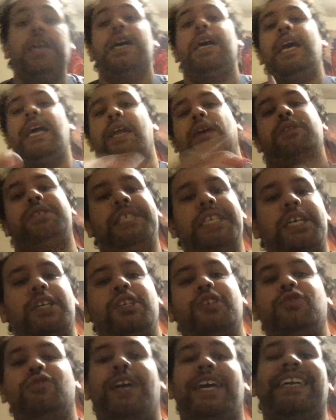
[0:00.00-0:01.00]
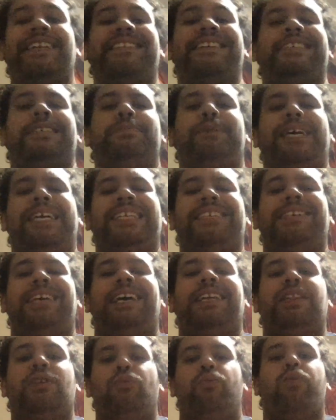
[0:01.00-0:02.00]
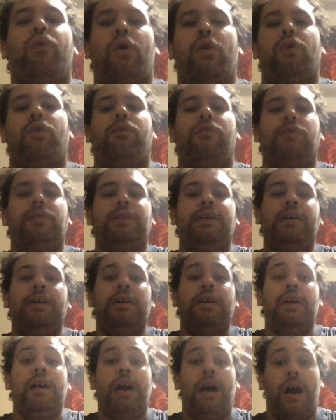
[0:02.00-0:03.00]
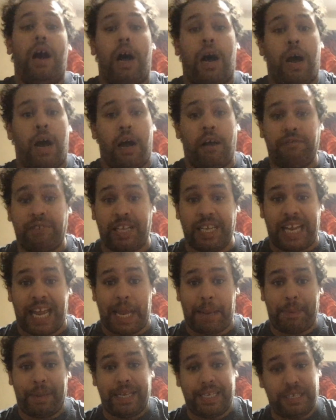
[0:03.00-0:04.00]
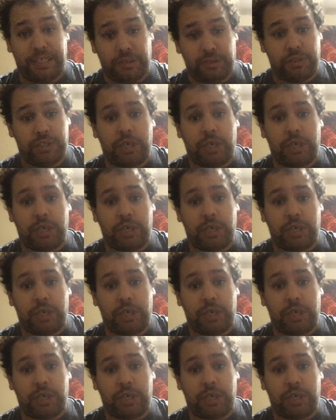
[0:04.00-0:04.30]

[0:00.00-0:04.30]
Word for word: and I'll see all you dragonlings back inside the world of the gaming news.